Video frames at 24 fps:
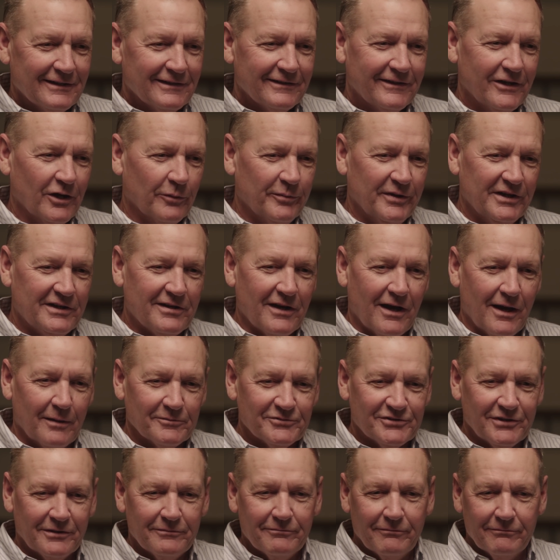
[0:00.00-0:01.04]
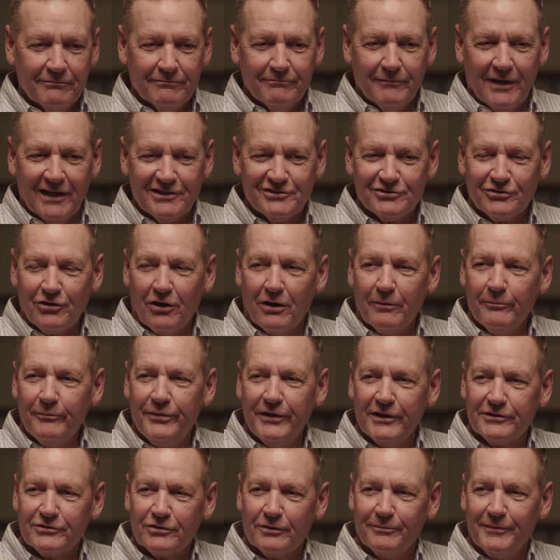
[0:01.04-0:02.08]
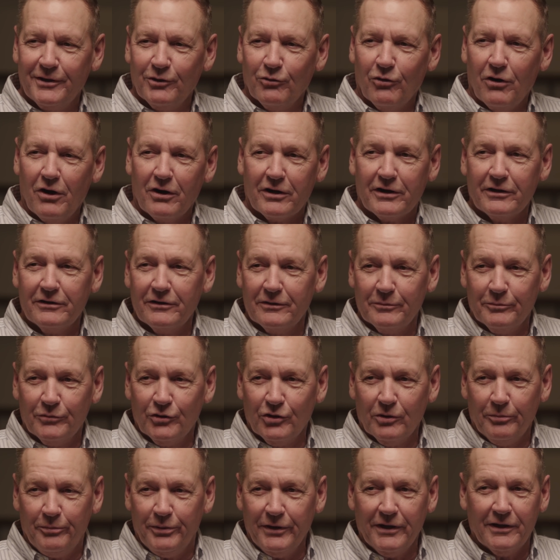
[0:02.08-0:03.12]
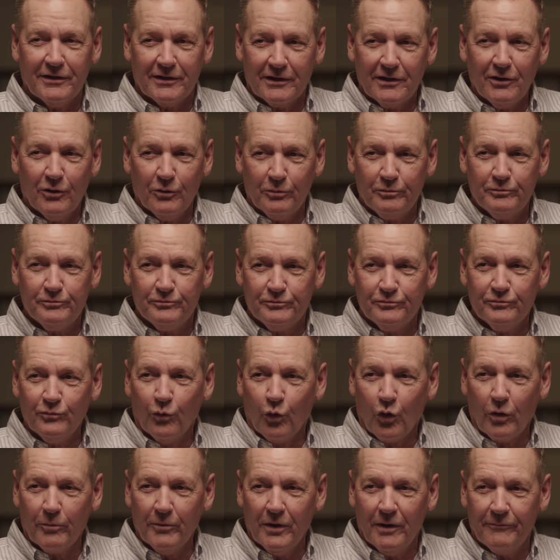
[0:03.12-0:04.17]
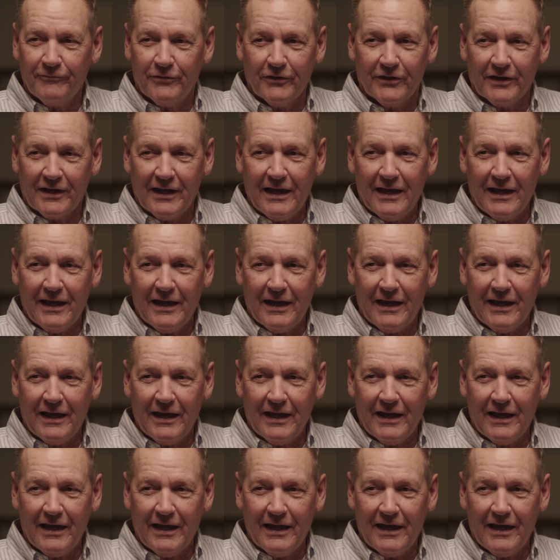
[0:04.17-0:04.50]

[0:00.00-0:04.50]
there'll be times that my starting pitcher will be walking to the bullpen to go warm up for the